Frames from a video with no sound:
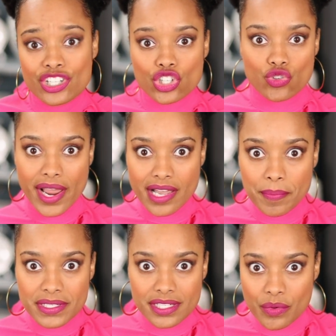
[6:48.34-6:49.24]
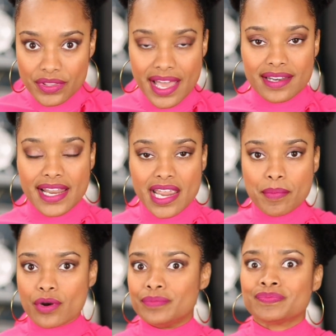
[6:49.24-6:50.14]
strike up a deal with that
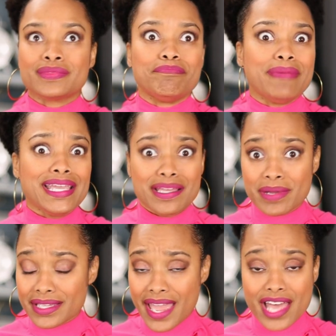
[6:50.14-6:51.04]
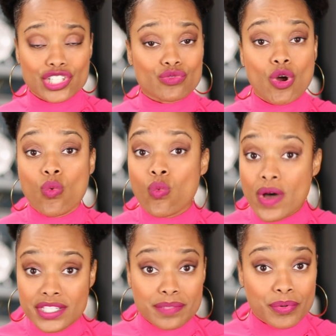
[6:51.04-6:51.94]
neighbor. Make him a casserole
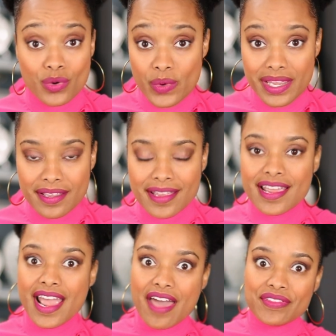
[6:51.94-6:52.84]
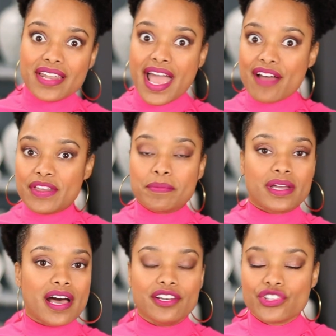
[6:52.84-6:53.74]
once per week and then have him
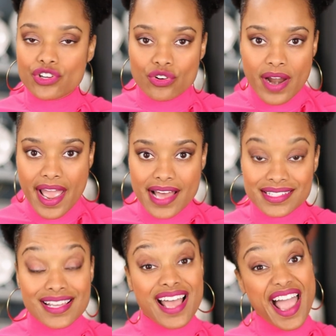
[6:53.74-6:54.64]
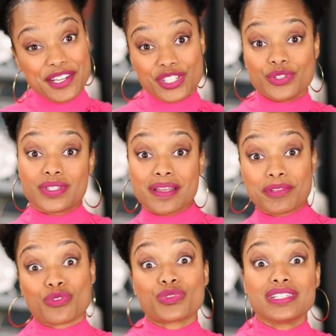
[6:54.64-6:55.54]
cut your grass. I used to do
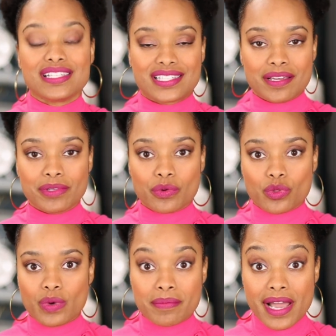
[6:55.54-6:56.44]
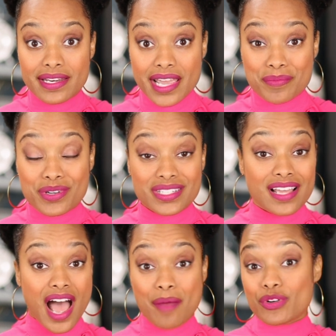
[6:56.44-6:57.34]
something really similar with one of my neighbors.
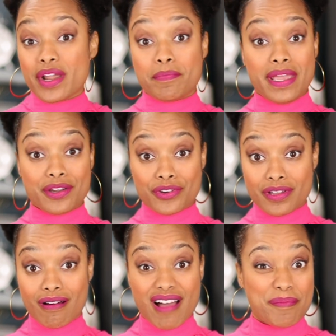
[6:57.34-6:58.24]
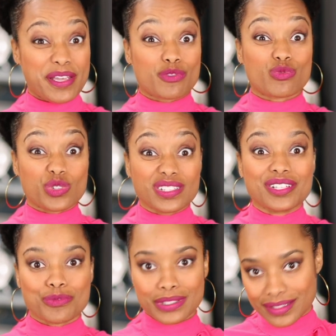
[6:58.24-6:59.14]
I'm a great baker, y'all. I make
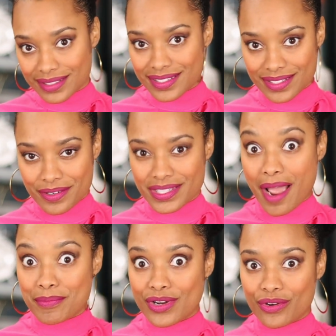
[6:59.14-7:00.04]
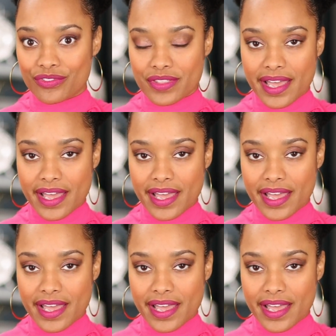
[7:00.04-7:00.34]
really, really good desserts. I'm known for